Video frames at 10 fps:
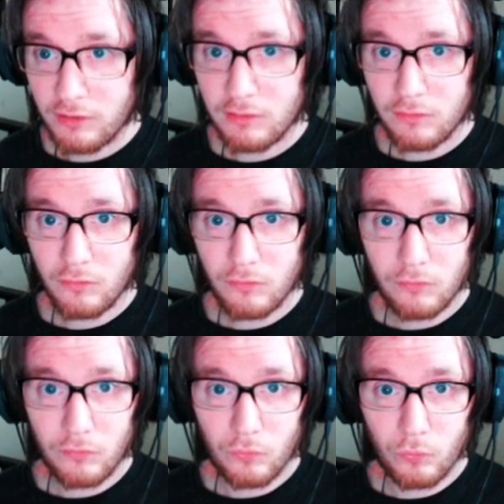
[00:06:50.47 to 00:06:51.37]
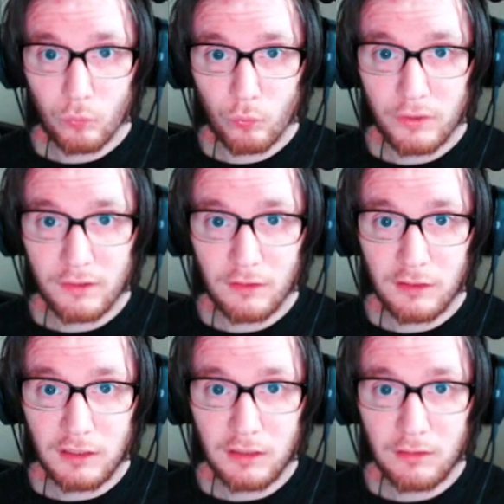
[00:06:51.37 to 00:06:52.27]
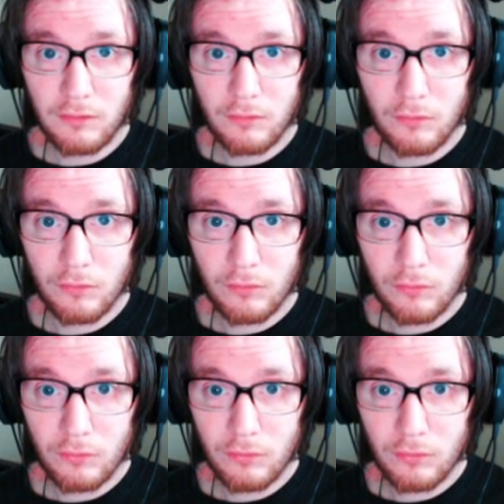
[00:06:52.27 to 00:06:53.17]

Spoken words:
I can't really. Okay.